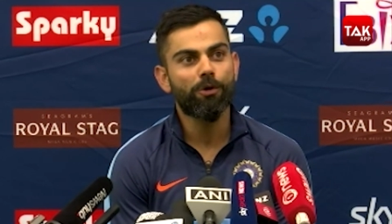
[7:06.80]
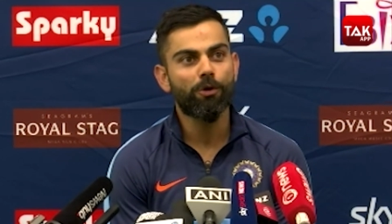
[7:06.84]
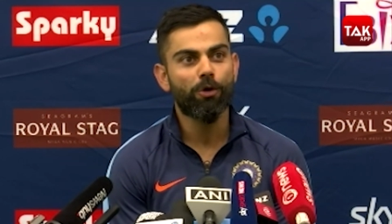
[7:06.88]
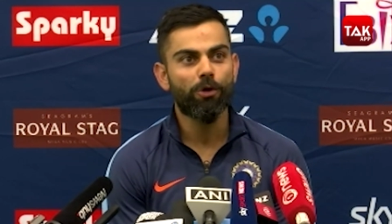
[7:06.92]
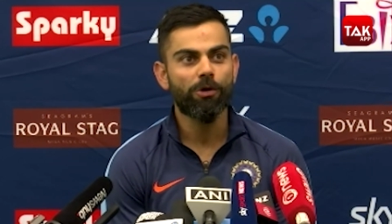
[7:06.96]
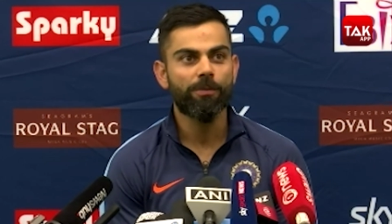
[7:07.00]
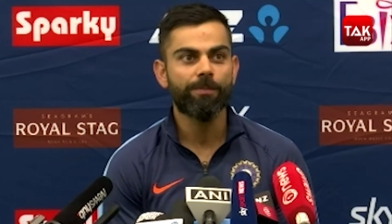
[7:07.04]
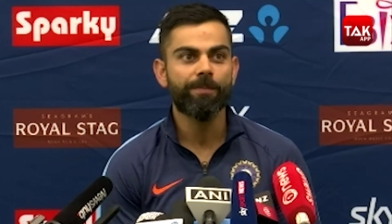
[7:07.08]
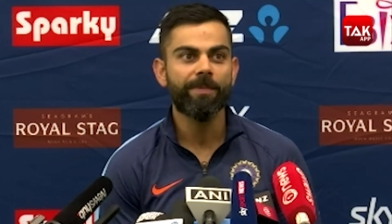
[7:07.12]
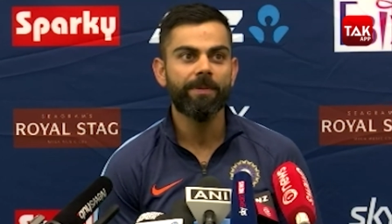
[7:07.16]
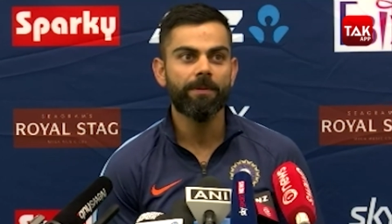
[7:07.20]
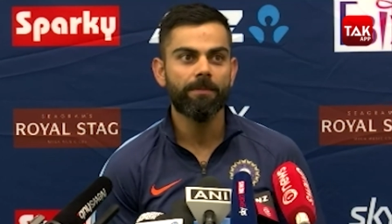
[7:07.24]

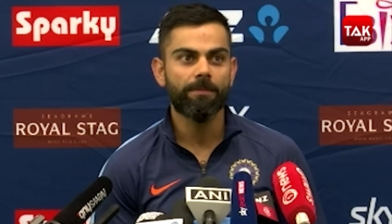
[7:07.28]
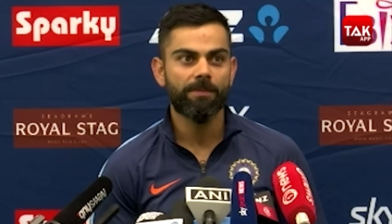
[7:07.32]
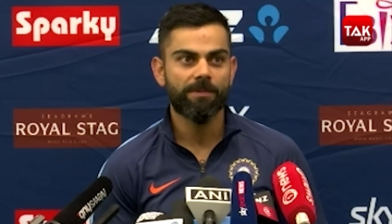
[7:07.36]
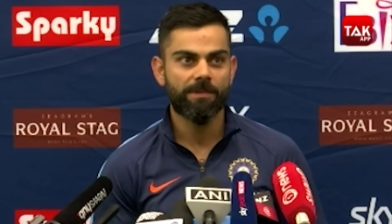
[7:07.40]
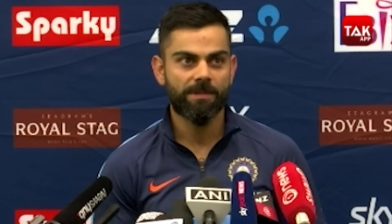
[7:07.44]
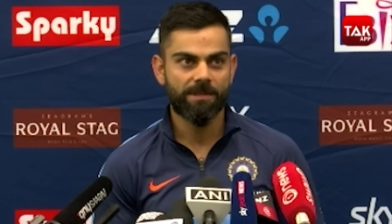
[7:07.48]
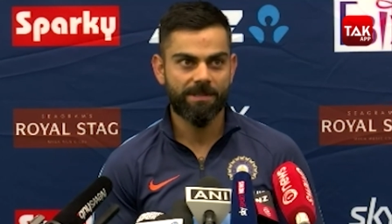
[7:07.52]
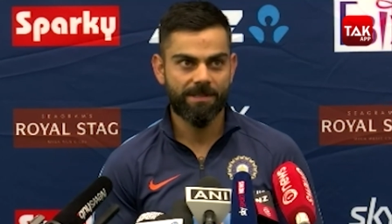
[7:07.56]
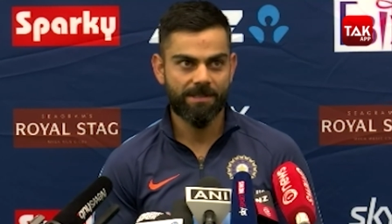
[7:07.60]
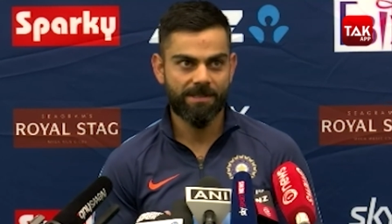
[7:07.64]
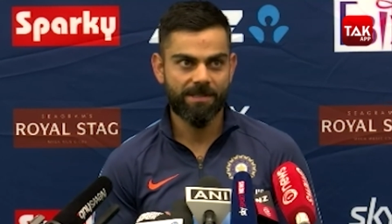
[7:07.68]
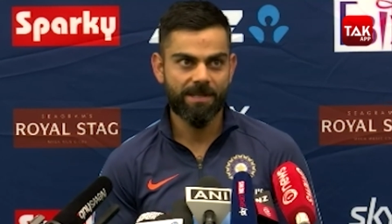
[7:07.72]
not
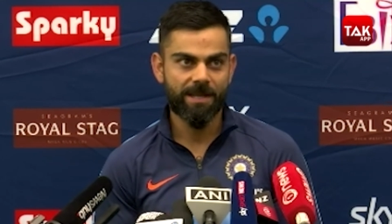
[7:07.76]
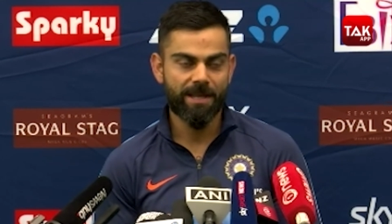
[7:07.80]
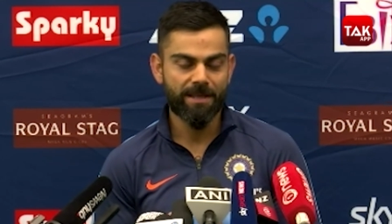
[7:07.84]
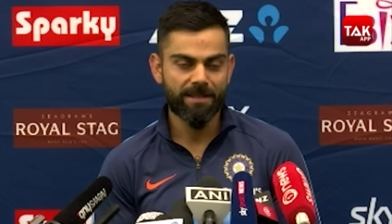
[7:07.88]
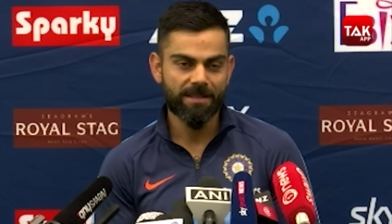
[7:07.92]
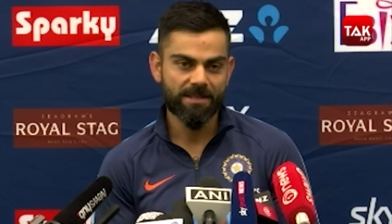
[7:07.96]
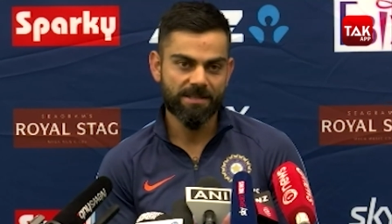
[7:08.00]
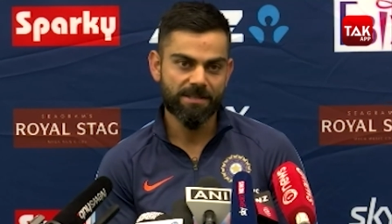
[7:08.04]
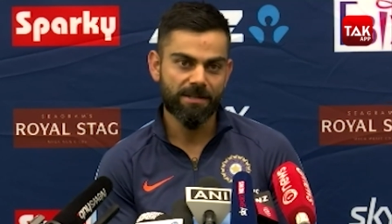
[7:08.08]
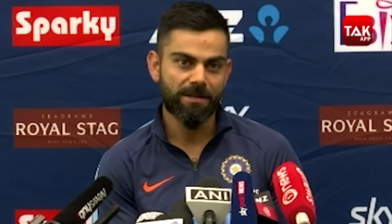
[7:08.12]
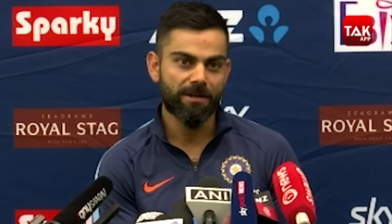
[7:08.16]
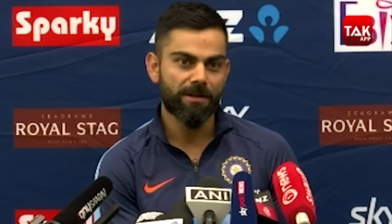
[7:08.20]

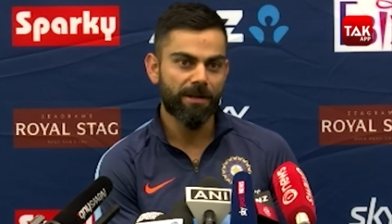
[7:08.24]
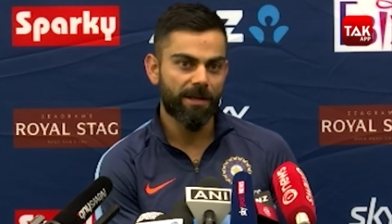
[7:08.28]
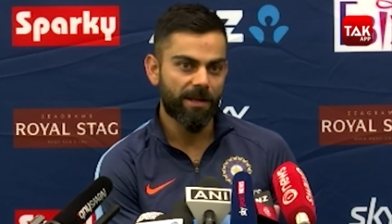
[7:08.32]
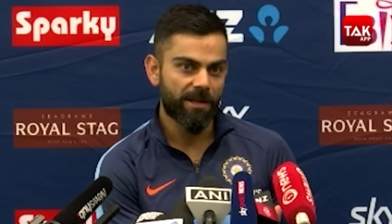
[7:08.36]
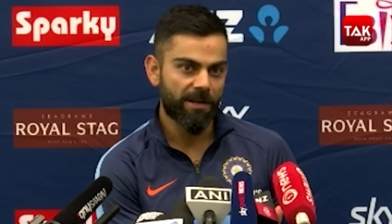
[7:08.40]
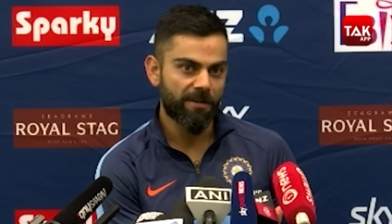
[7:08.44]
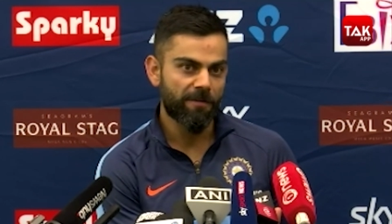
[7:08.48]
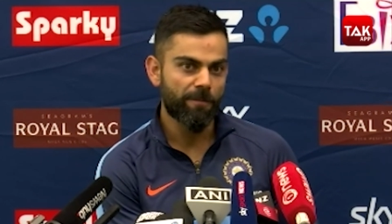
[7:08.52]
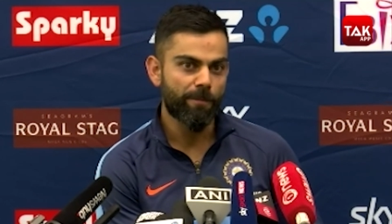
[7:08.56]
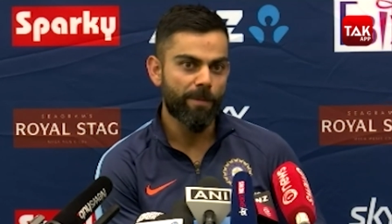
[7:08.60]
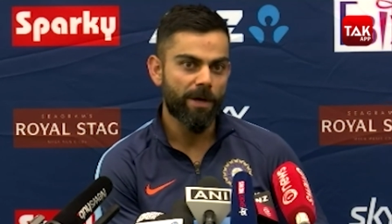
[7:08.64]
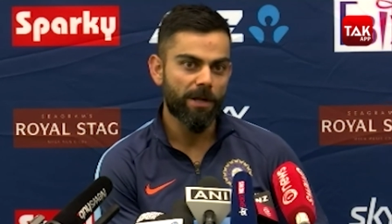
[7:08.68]
saying this in a
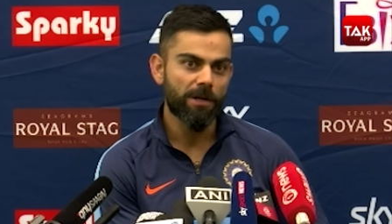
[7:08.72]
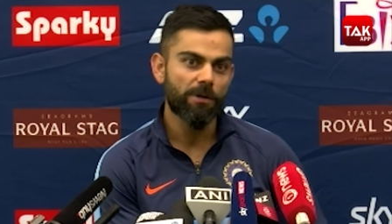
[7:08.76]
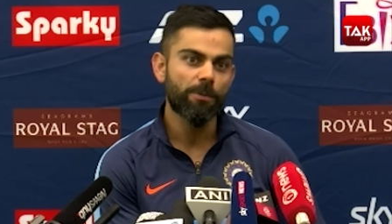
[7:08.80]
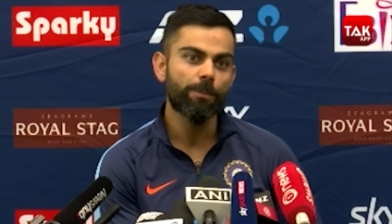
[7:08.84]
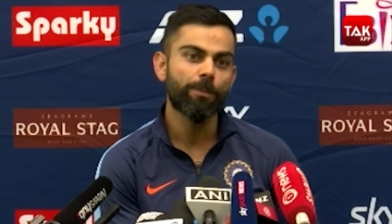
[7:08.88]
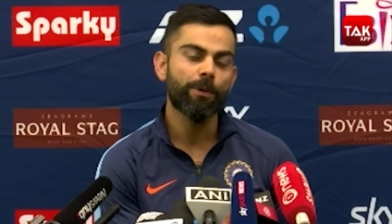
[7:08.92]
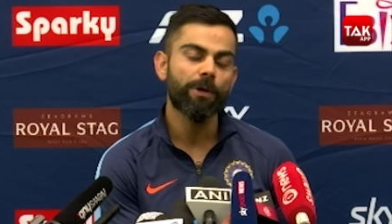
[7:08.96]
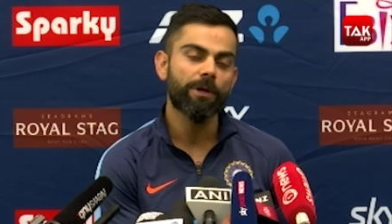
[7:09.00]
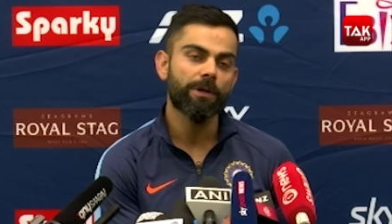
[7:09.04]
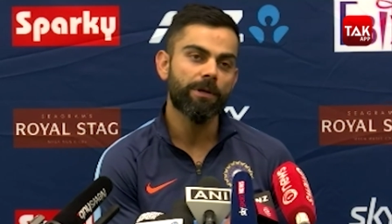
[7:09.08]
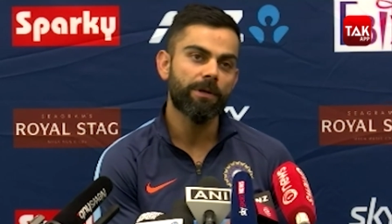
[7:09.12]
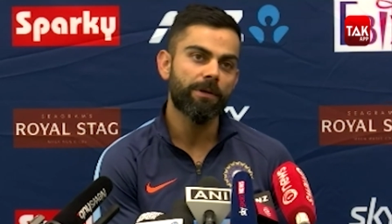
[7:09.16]
negative manner,
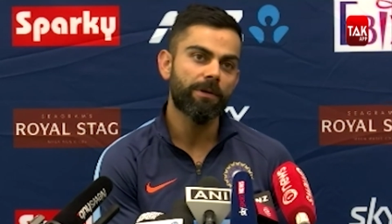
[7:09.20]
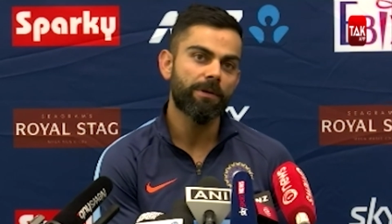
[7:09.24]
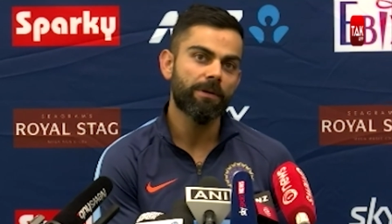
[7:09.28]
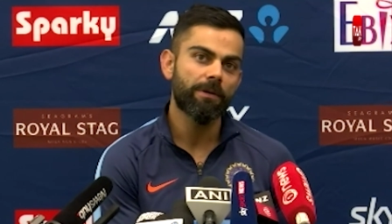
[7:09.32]
but